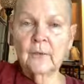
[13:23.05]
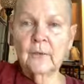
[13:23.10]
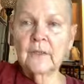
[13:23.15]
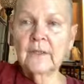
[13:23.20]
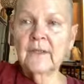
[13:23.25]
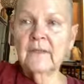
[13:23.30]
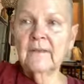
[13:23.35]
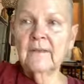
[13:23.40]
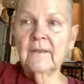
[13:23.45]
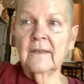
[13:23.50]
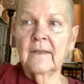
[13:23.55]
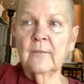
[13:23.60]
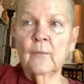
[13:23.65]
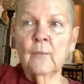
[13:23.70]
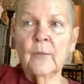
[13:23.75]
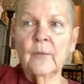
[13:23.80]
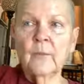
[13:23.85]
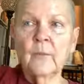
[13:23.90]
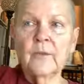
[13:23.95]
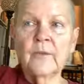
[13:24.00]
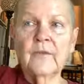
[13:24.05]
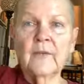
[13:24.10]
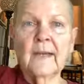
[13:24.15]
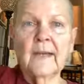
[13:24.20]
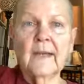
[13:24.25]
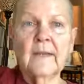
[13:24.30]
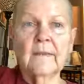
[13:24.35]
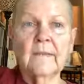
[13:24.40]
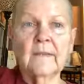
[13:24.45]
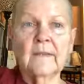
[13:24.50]
What is it? What was
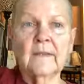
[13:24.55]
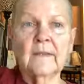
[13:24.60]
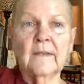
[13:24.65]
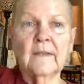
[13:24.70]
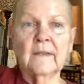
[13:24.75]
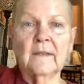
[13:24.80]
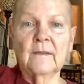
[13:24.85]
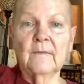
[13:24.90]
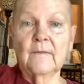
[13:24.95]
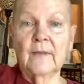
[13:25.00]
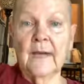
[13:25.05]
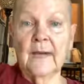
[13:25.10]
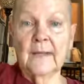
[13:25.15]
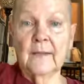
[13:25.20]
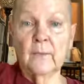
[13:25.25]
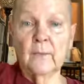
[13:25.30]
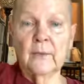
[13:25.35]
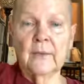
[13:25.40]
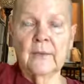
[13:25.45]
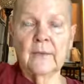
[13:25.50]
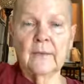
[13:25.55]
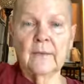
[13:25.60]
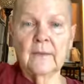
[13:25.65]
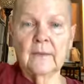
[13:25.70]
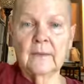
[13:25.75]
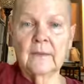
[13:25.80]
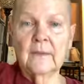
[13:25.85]
I identifying with